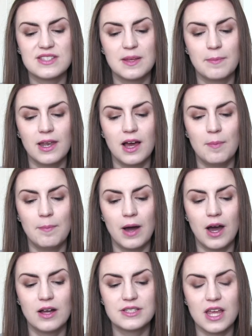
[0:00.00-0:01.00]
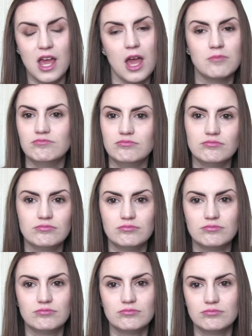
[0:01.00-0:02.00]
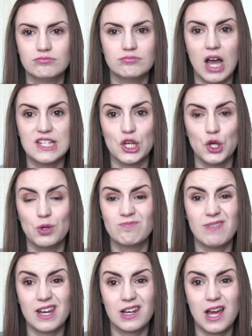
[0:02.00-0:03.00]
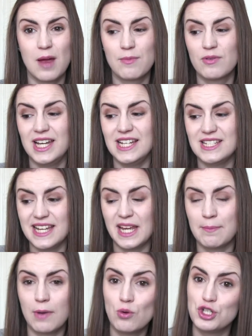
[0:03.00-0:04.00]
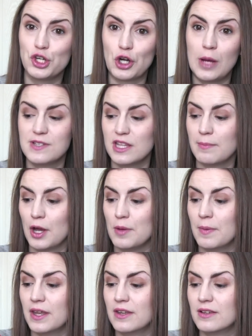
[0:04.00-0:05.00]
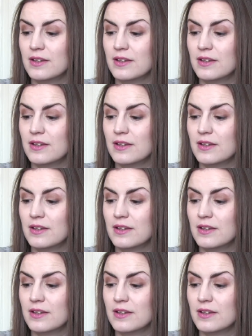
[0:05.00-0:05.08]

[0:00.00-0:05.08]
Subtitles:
similar, but I do, and I'm really digging multi-chromes at the moment.